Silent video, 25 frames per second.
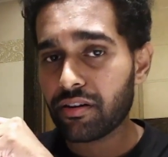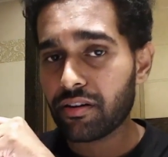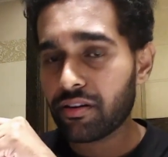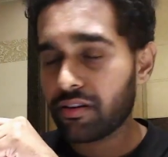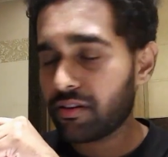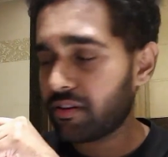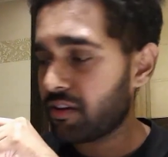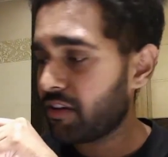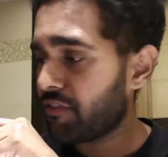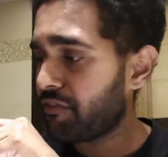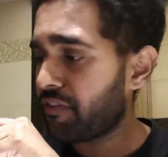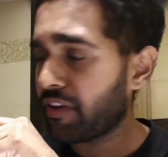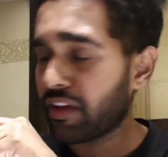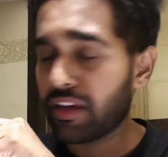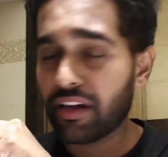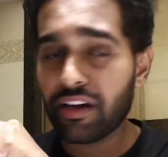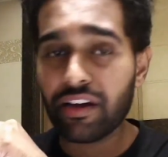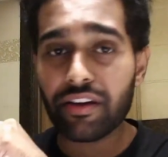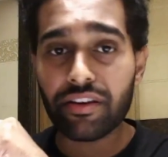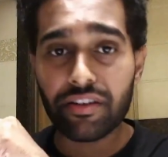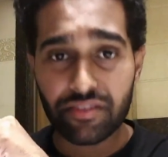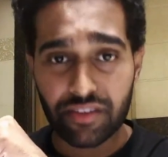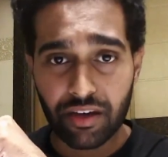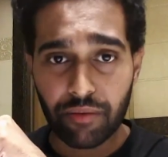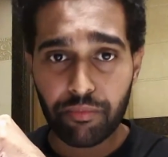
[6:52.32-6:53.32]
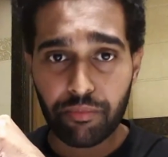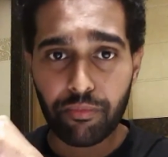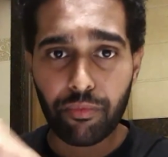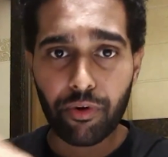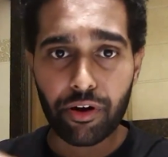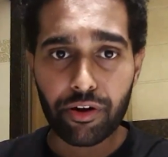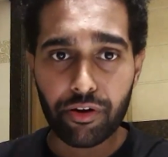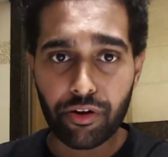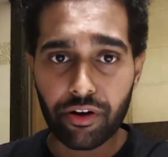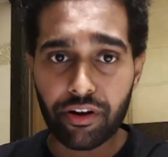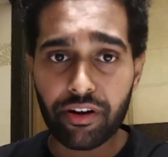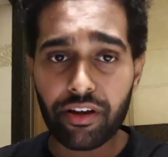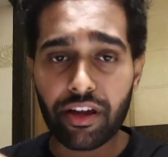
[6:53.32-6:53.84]
finger is up or
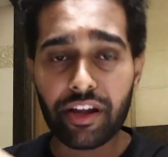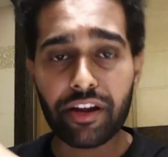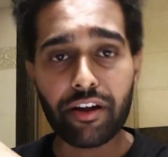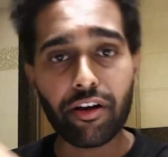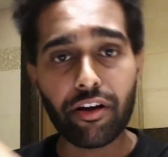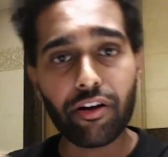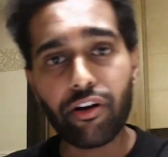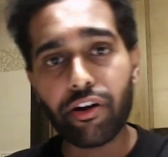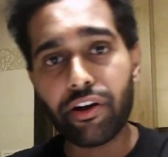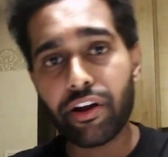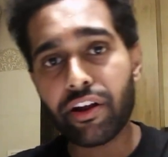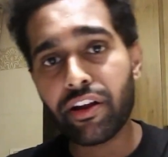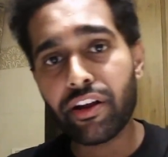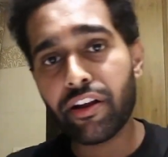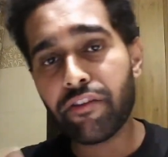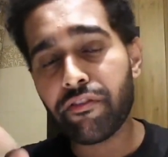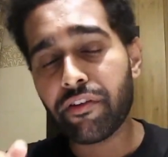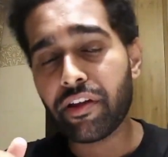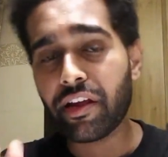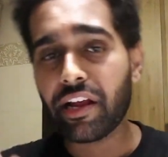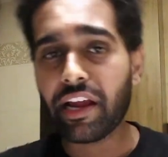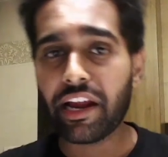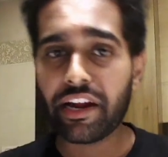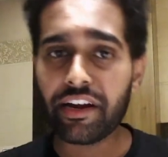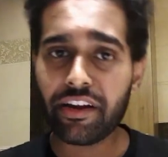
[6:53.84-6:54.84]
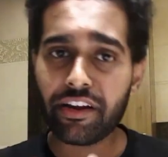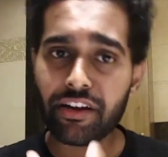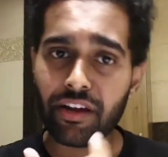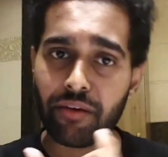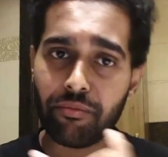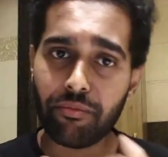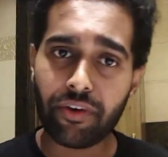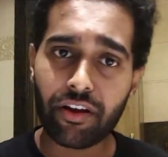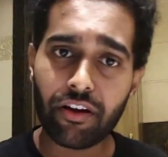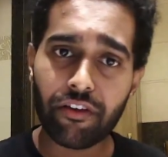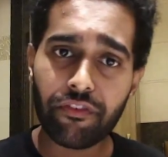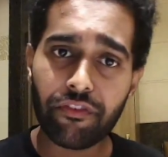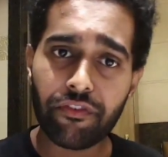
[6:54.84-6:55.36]
not, and accordingly we get the
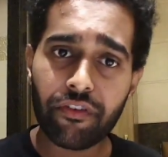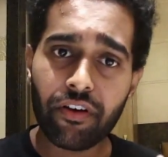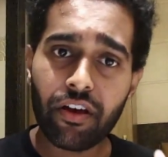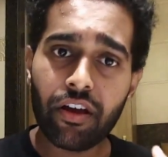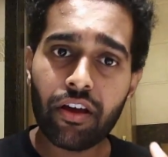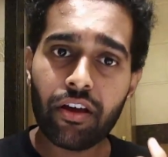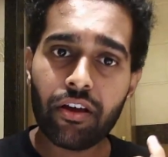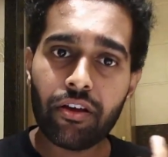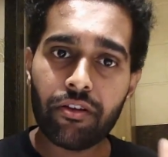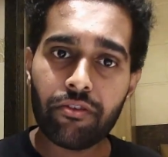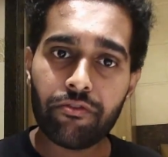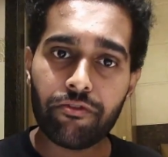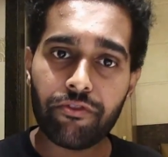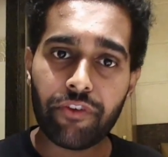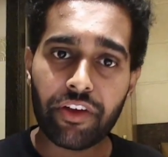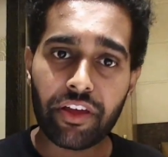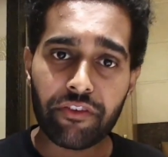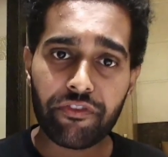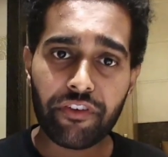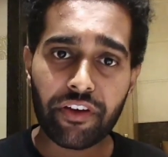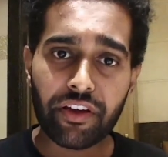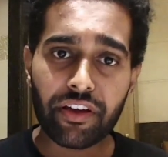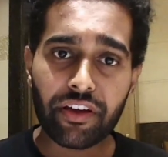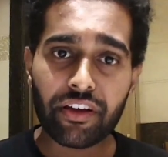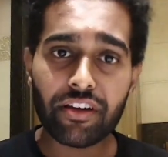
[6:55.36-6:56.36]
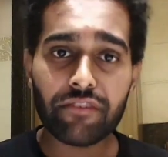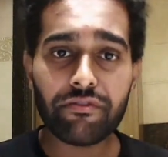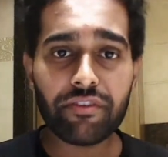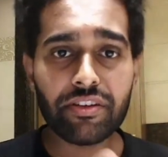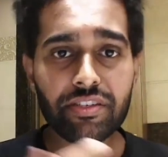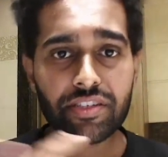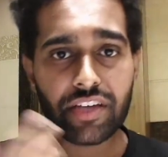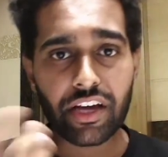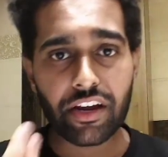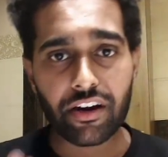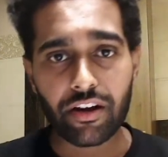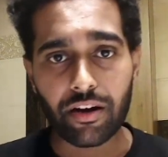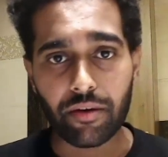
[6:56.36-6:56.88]
number of fingers which
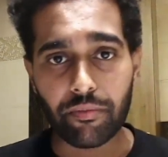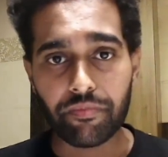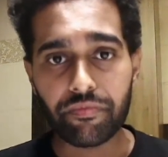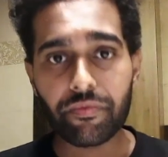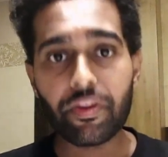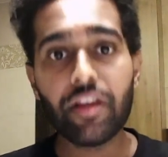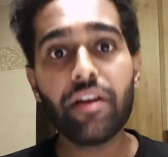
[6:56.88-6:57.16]
are up.